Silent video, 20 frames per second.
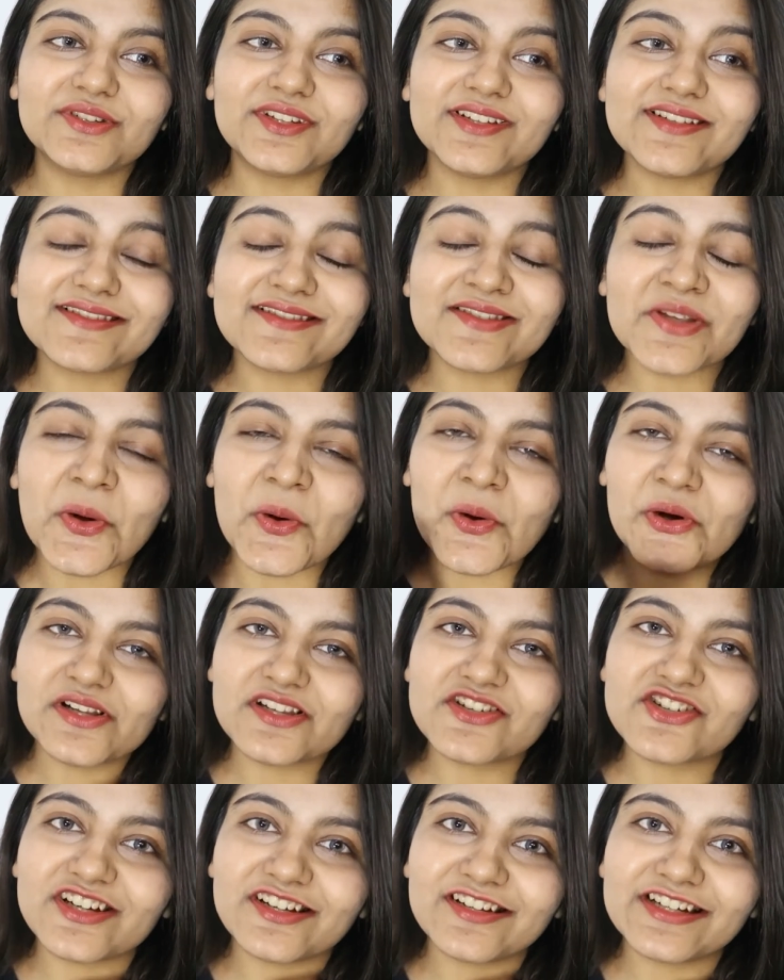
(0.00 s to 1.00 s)
this
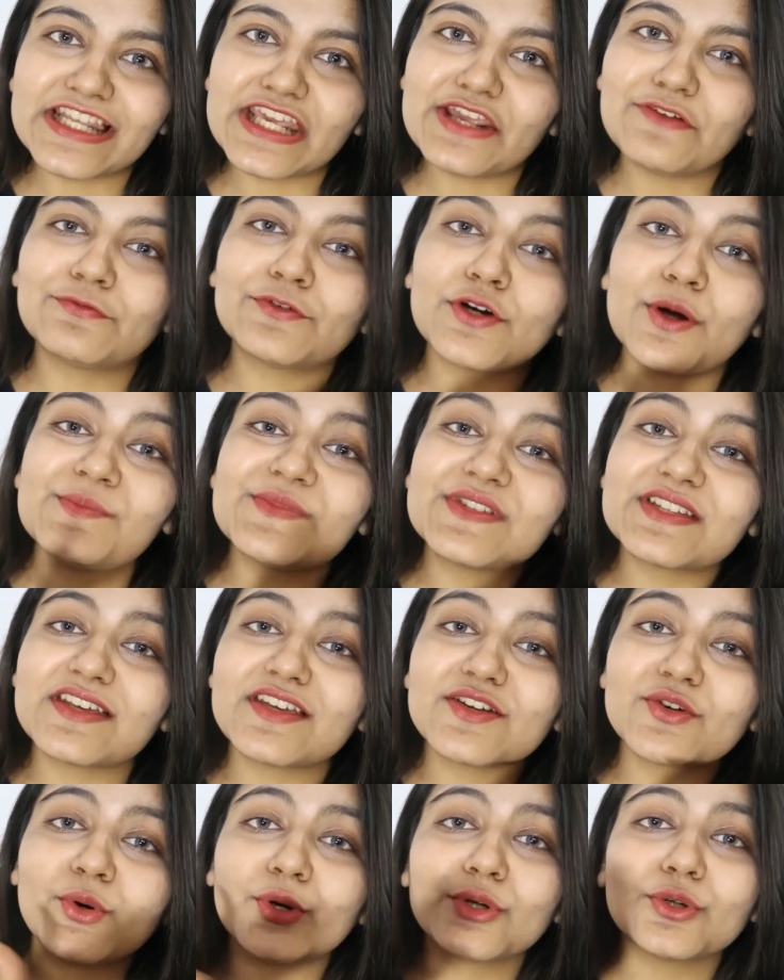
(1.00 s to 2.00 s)
whole journey from
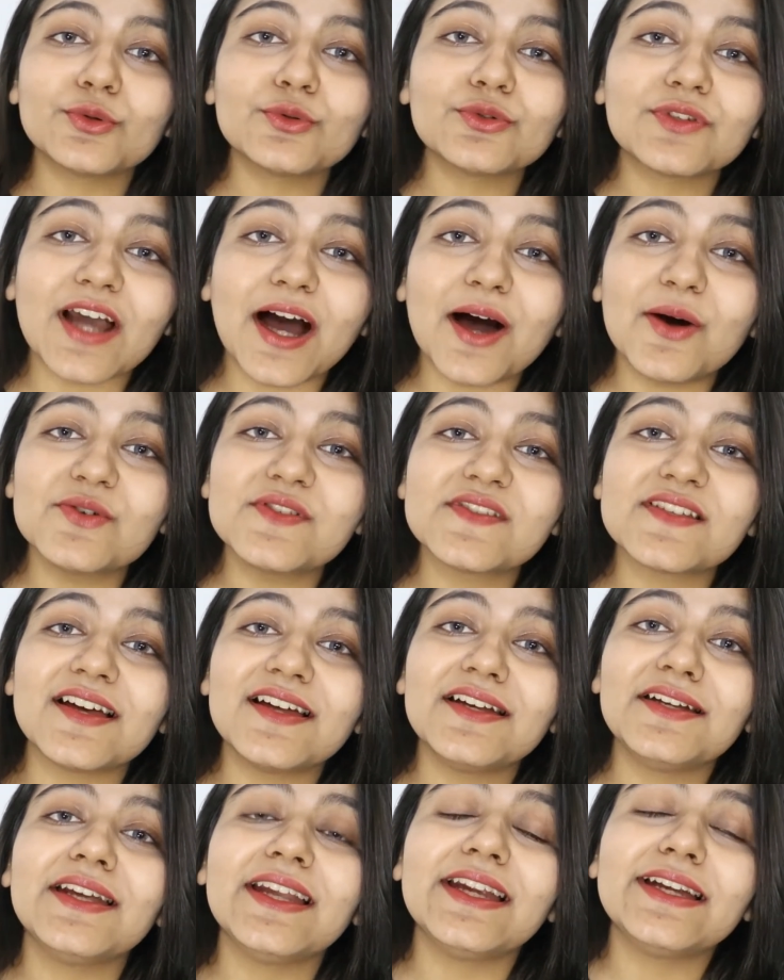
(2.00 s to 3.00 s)
0 to
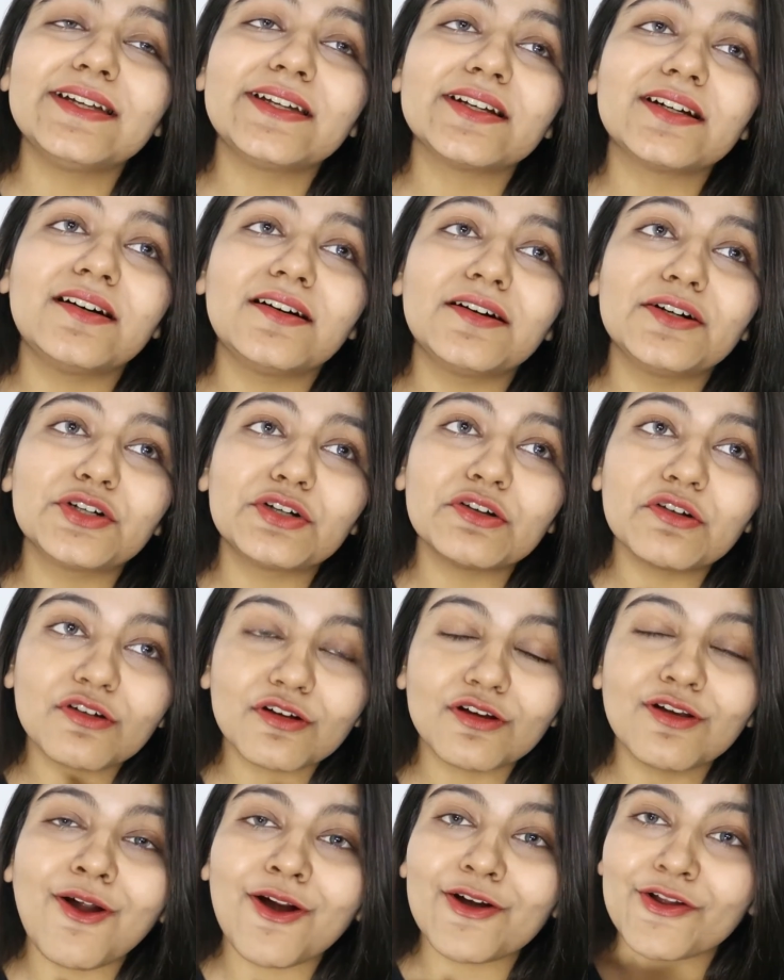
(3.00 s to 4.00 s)
1000, it took
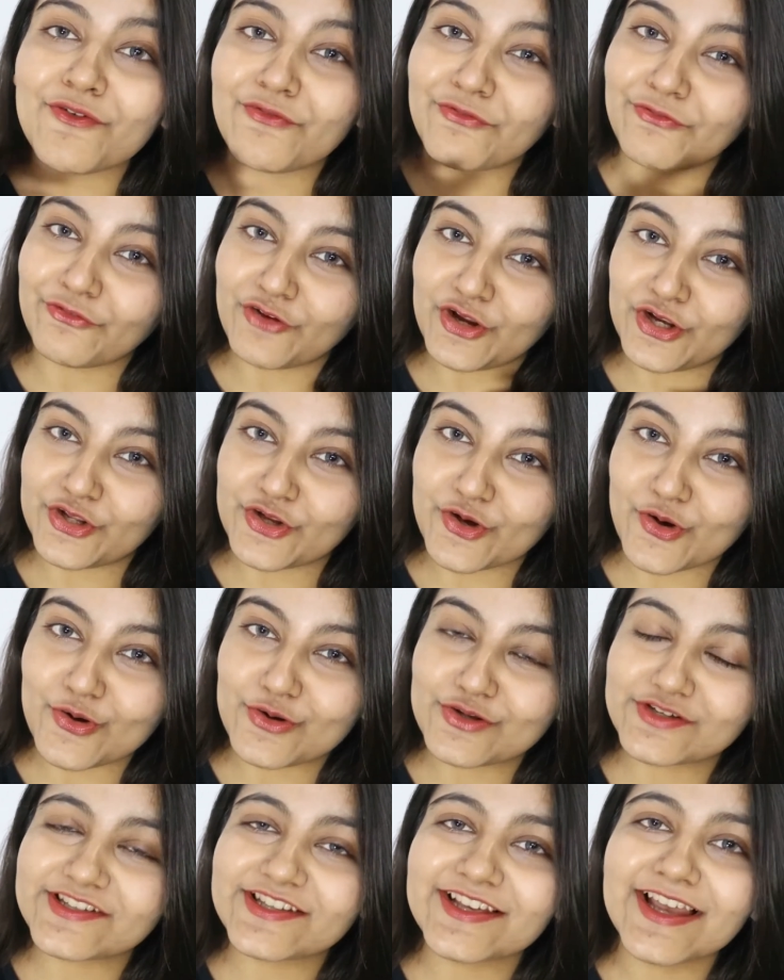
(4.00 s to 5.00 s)
a lot of
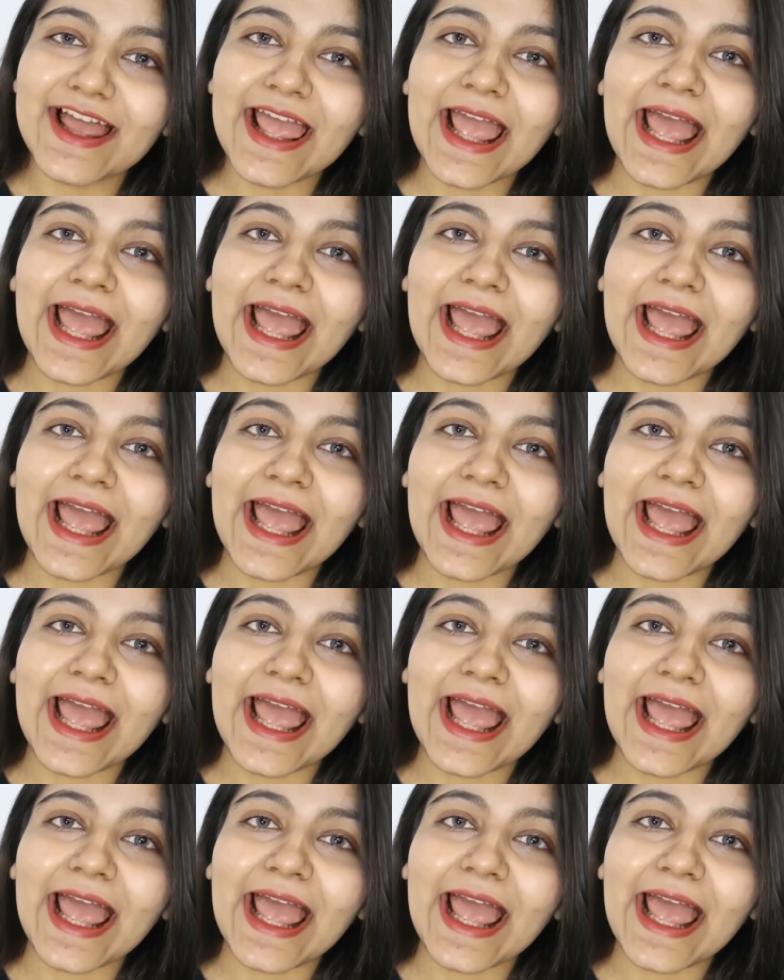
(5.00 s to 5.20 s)
videos,